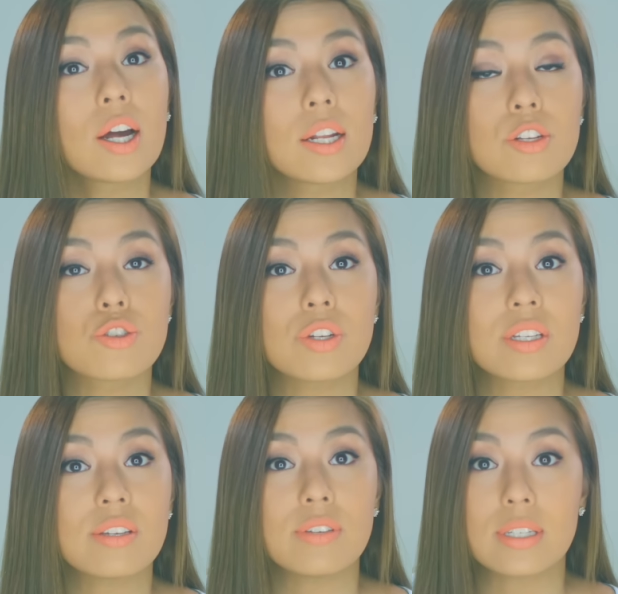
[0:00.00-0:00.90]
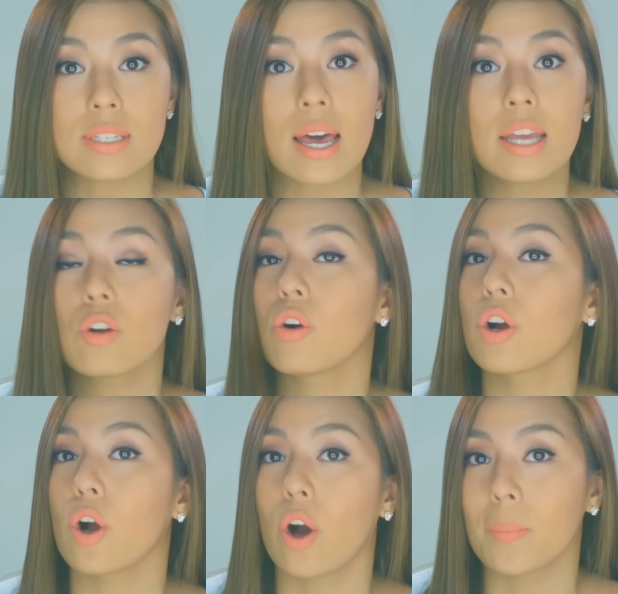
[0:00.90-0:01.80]
on Industree TV site
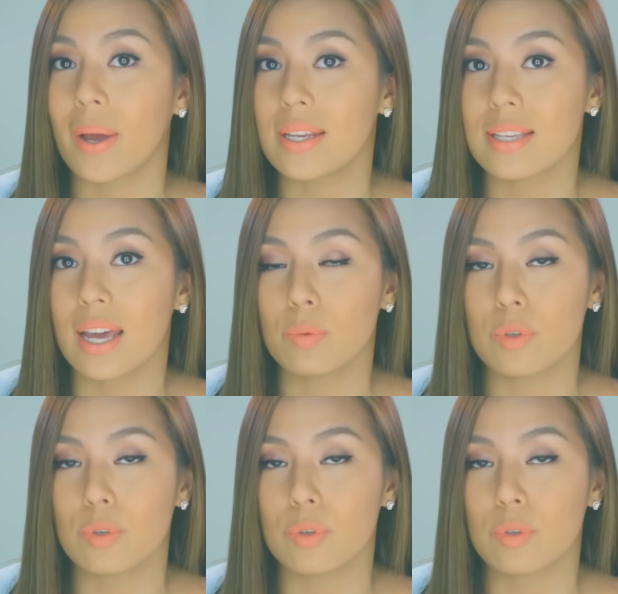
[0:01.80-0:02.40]
or on my site,